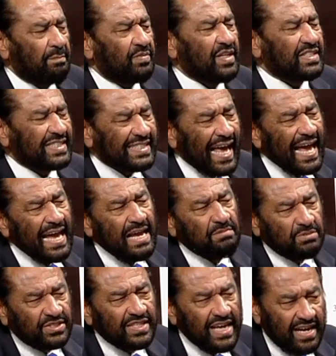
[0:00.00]
The
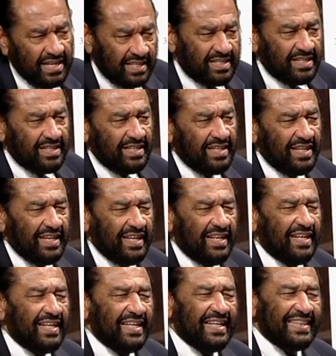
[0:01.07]
same Senate
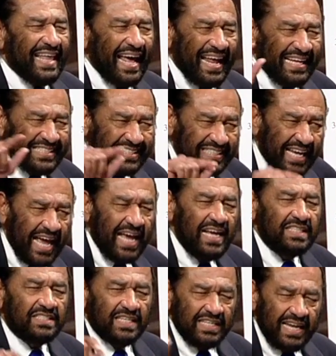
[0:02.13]
that has
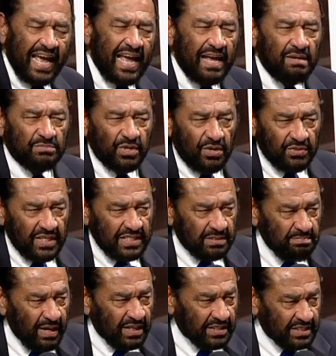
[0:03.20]
changed the names on these
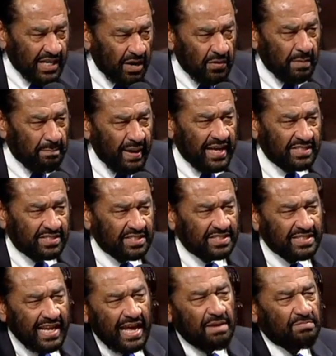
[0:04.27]
military bases
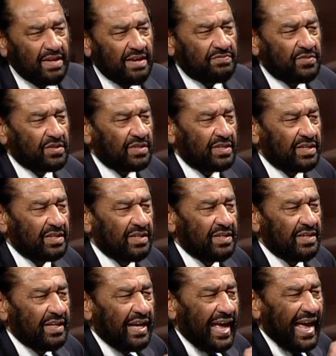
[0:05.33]
named after
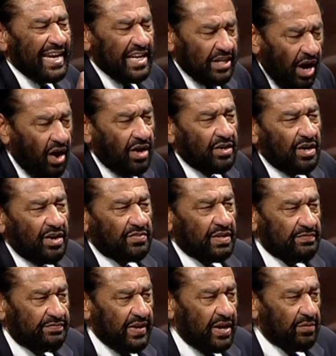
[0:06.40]
and in honor of
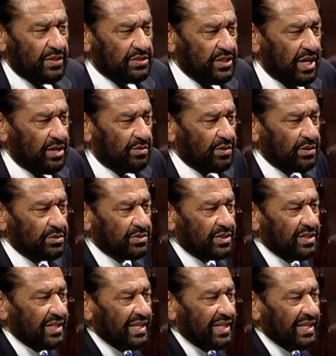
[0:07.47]
Confederate generals,